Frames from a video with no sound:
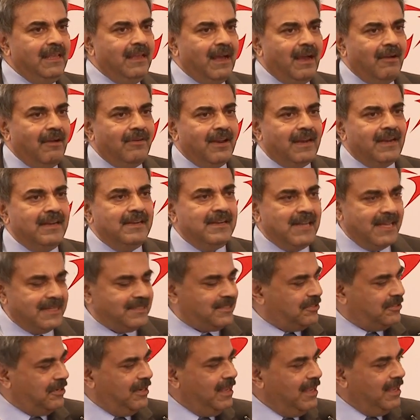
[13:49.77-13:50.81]
our
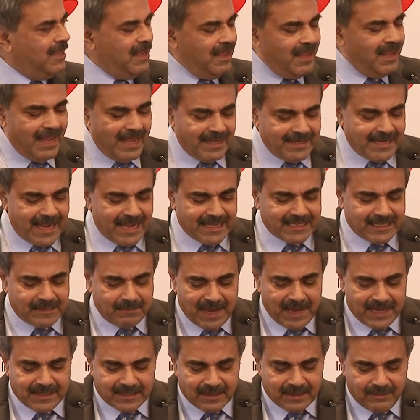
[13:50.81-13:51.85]
industry. As I
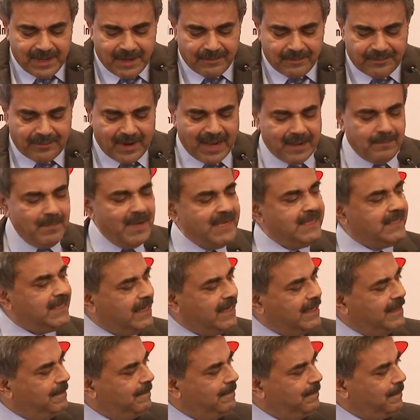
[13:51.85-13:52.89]
explained, sir, we are
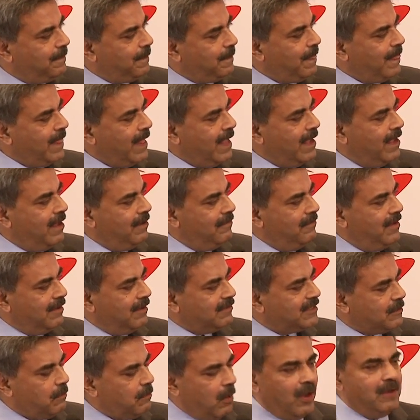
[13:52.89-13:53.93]
fragmented. We
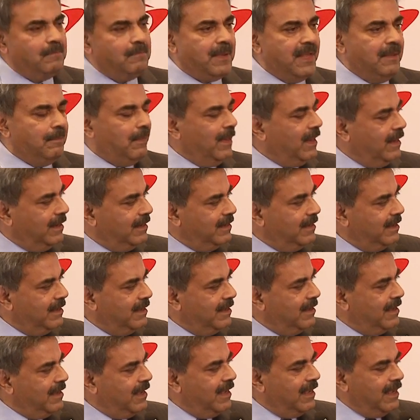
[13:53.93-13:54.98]
have small people.
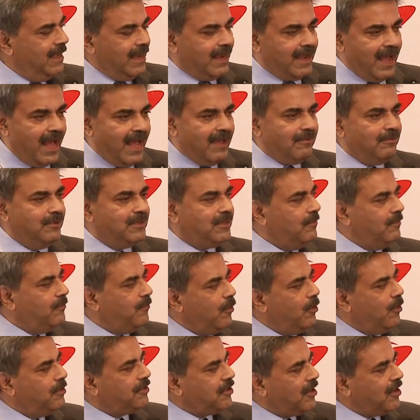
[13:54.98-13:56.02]
A guy with a
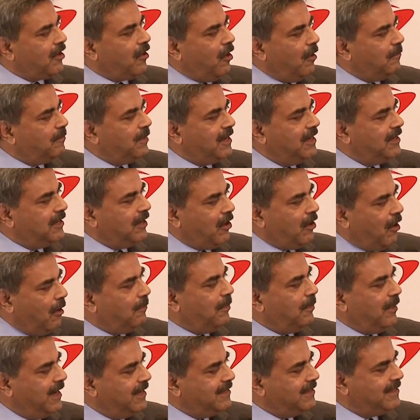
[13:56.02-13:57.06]
four-truck operator
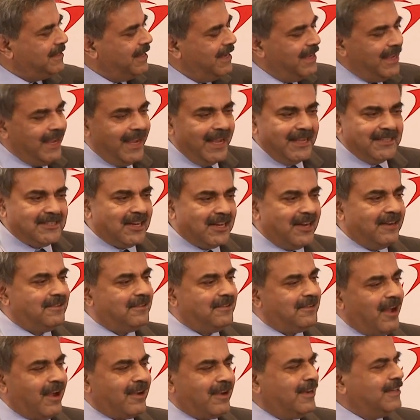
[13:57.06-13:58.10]
operates, and sir,
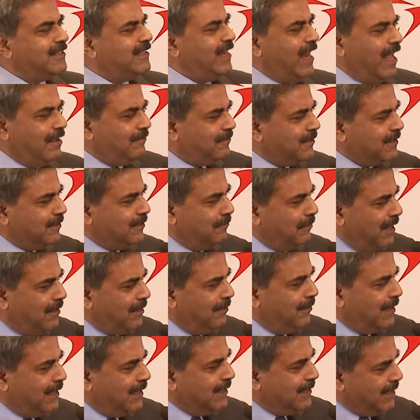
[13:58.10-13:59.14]
trucker's life is
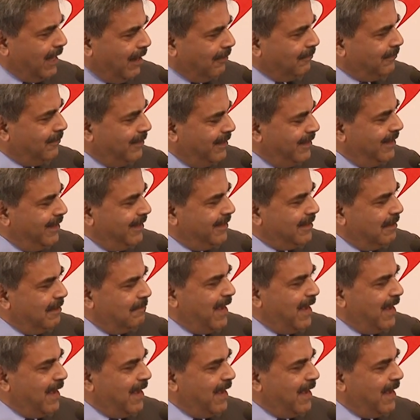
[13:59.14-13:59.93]
very, very tough. The